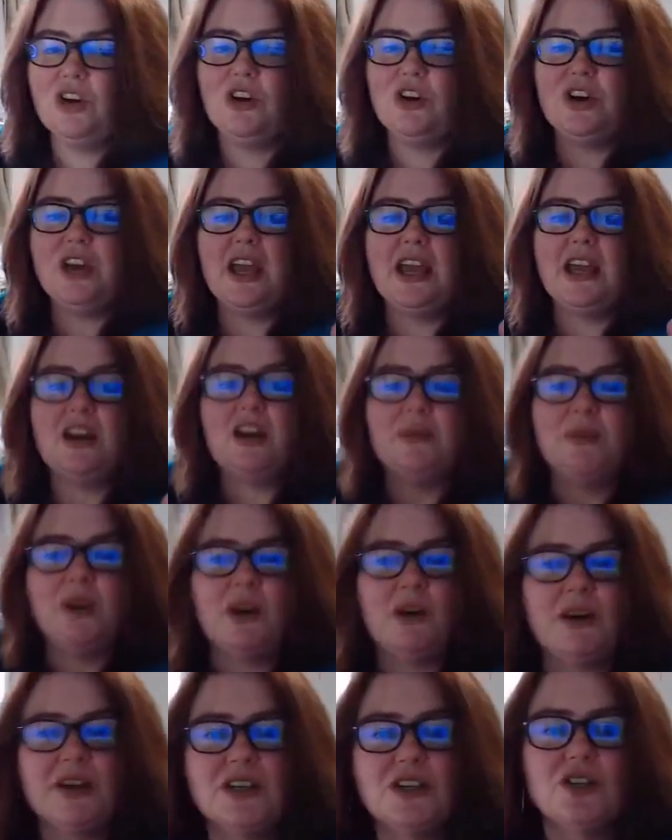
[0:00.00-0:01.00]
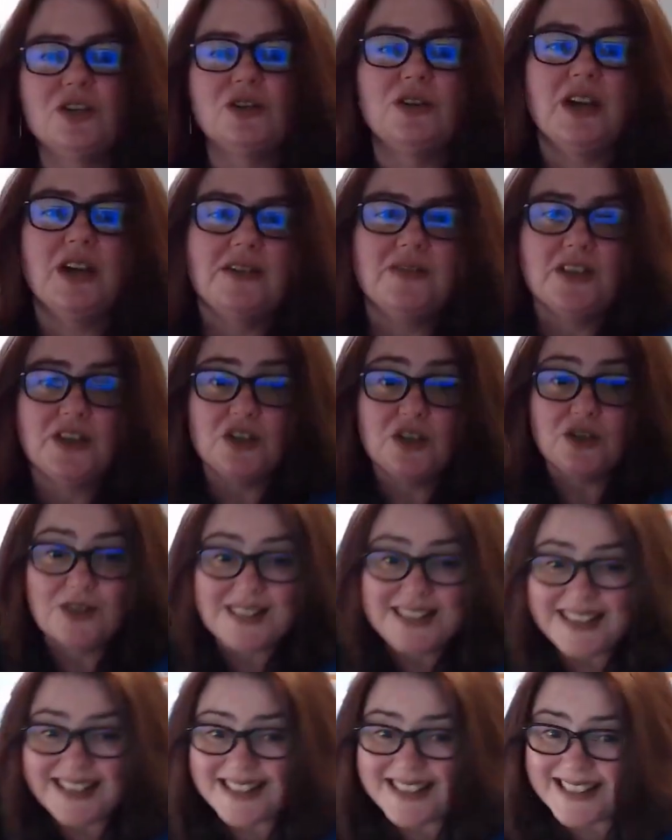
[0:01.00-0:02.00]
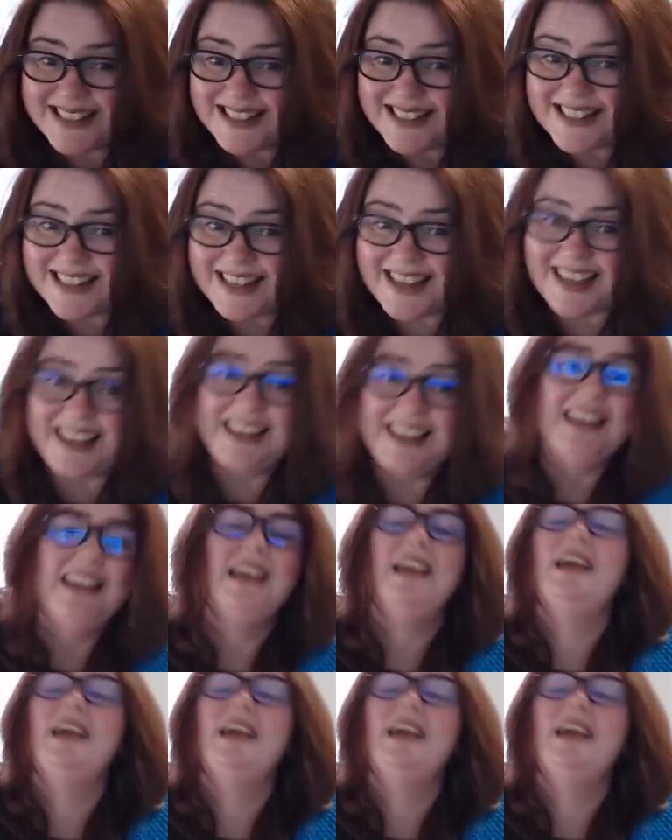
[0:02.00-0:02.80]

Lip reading: on, and I'm going to, in the newsletter today,